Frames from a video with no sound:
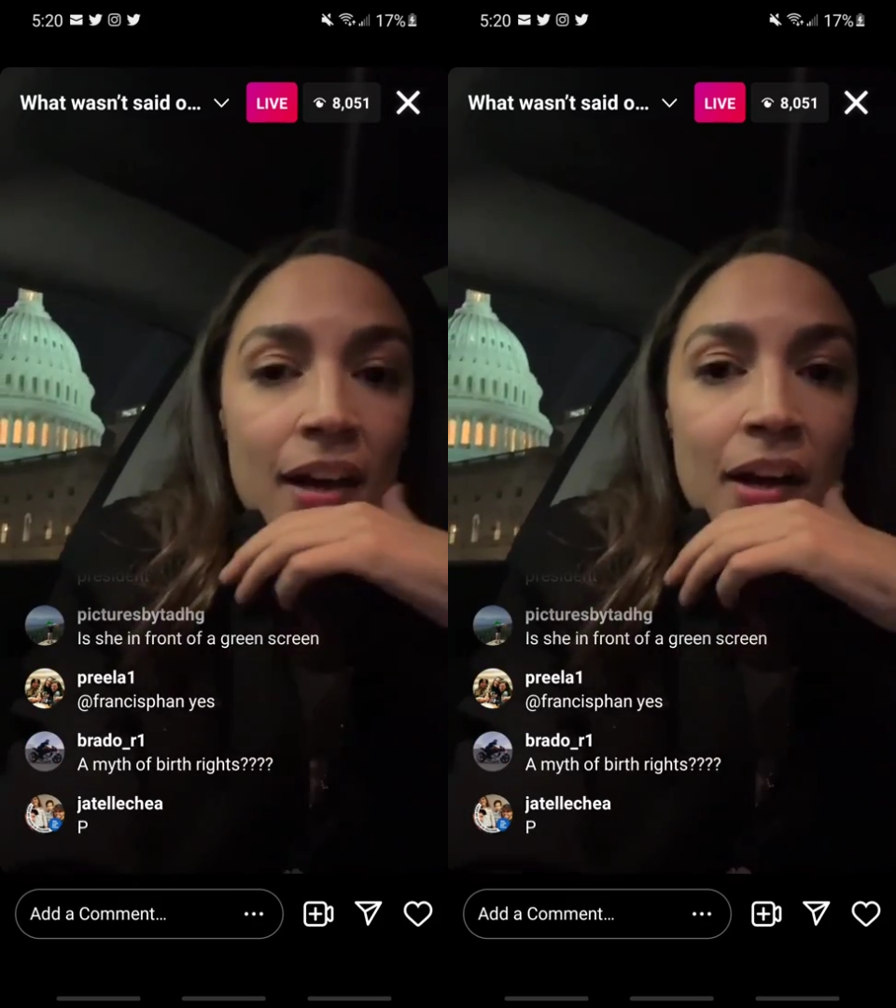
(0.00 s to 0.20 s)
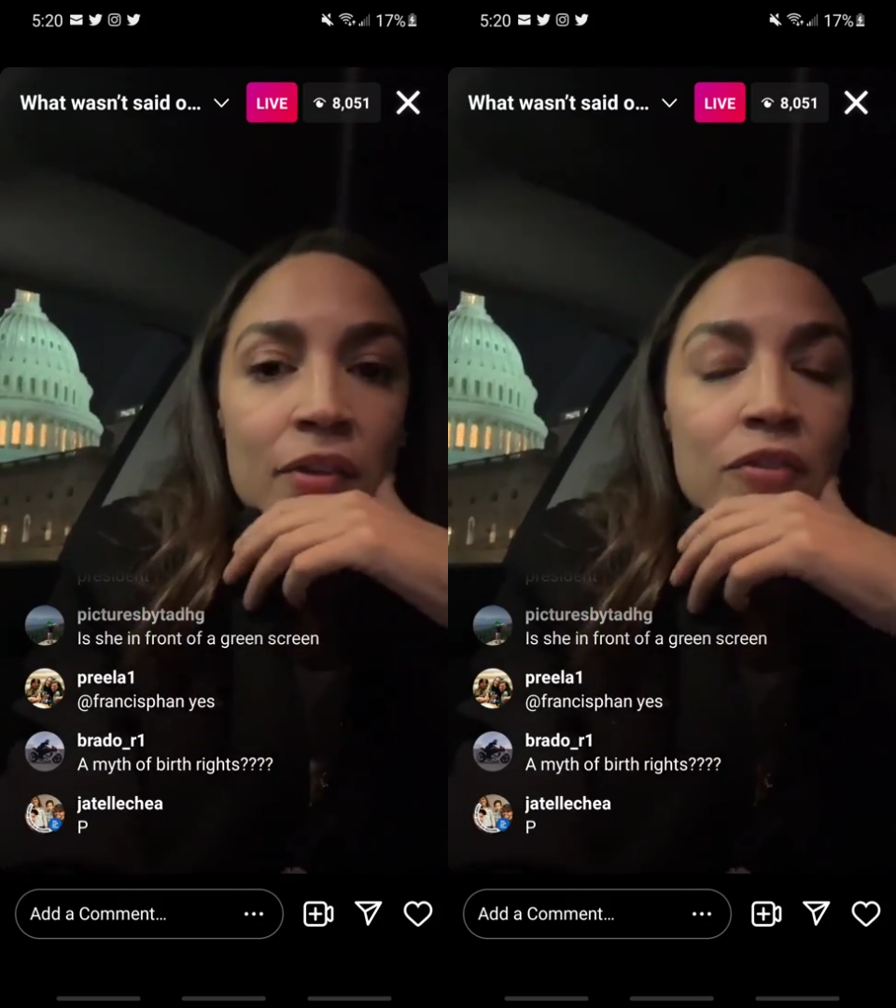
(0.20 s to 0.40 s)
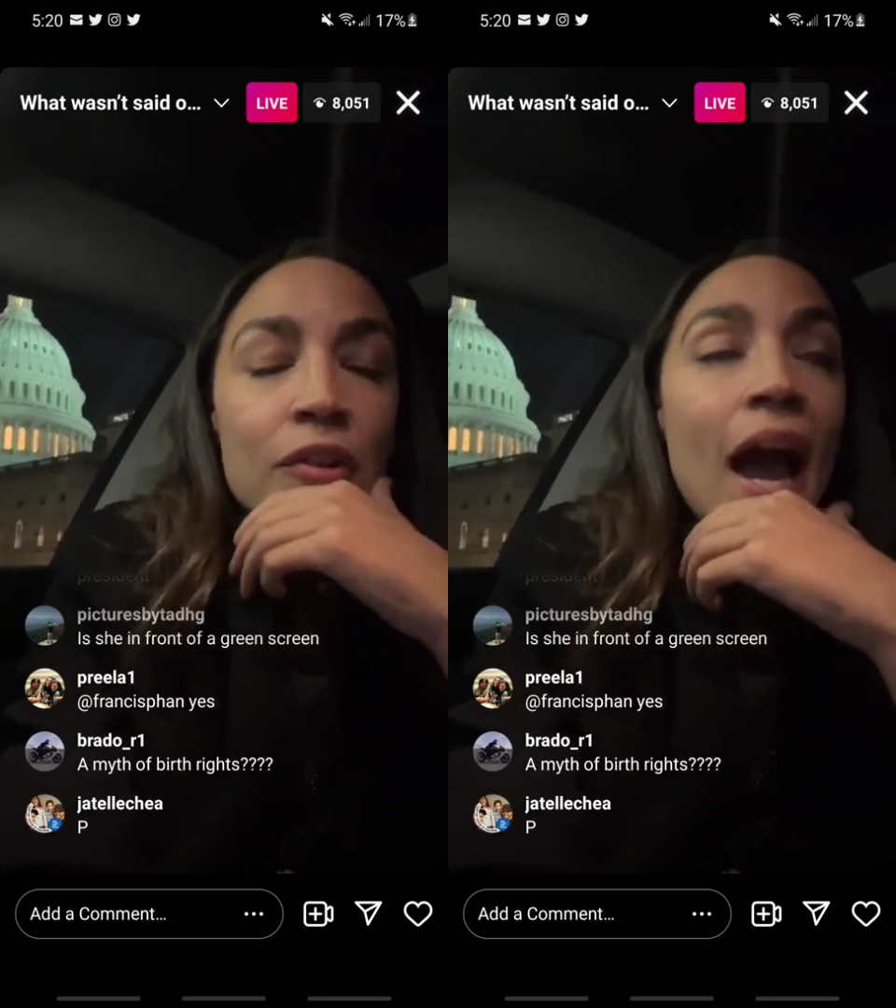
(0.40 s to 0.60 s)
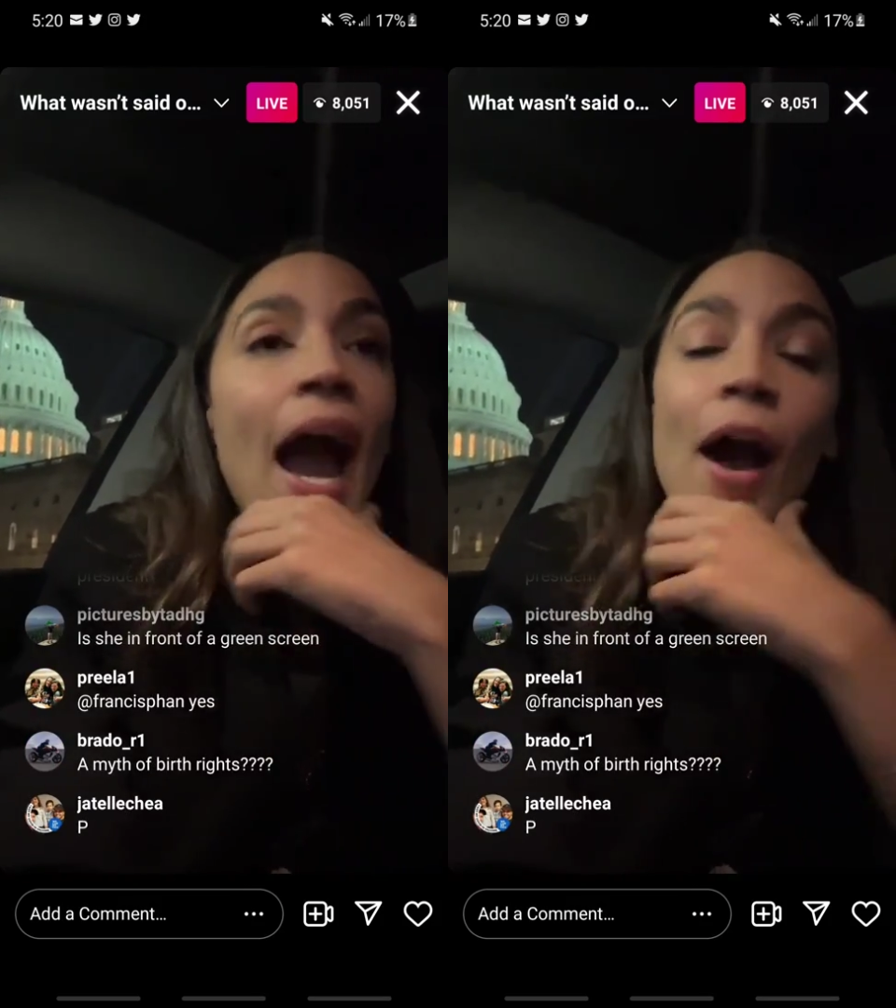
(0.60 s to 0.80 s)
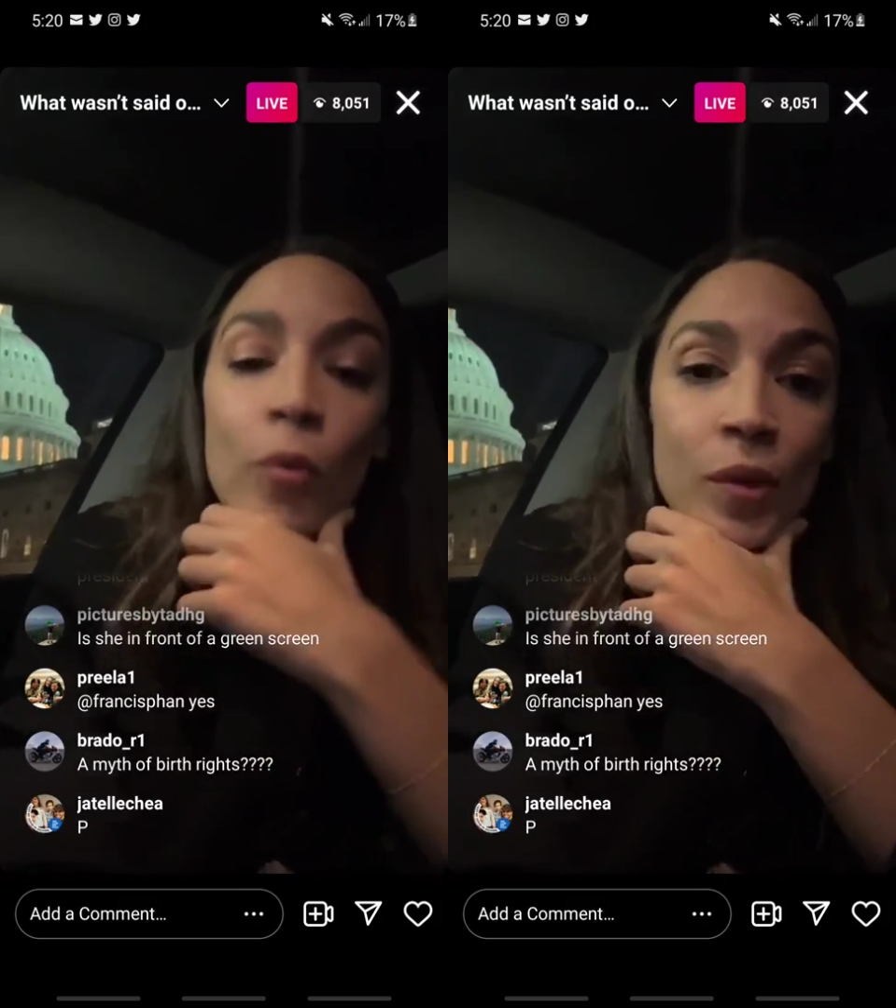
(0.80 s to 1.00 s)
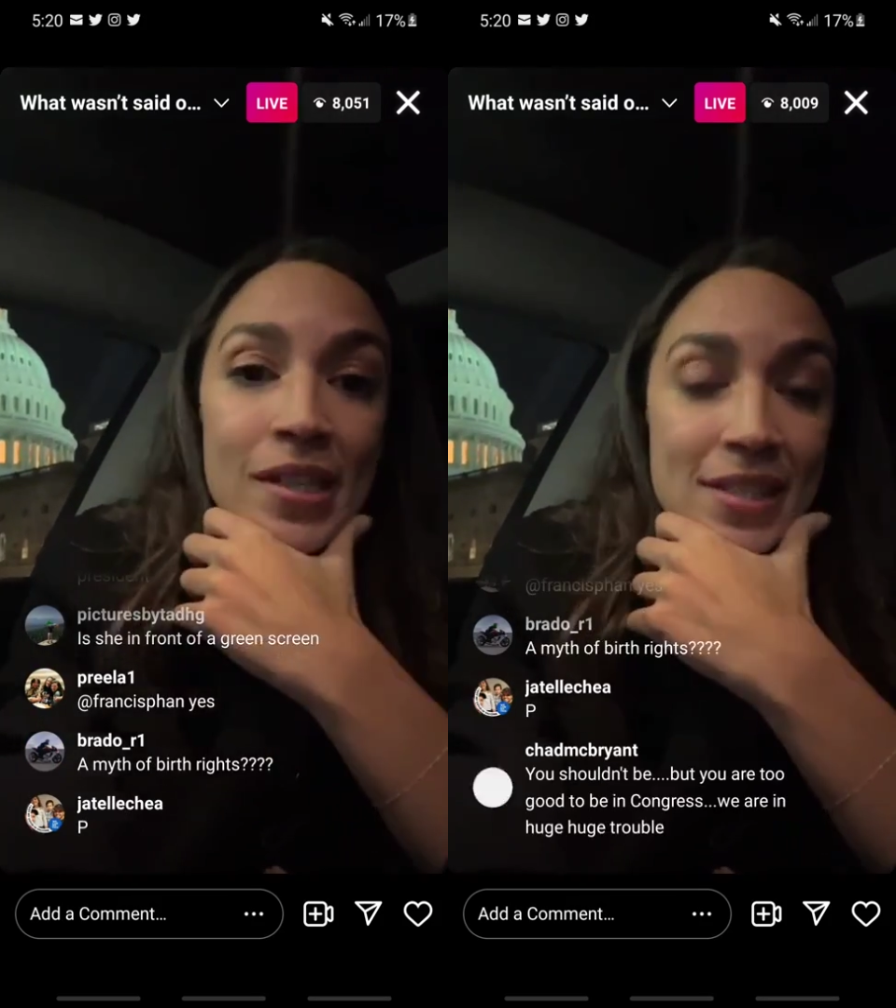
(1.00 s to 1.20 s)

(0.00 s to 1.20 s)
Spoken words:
of how we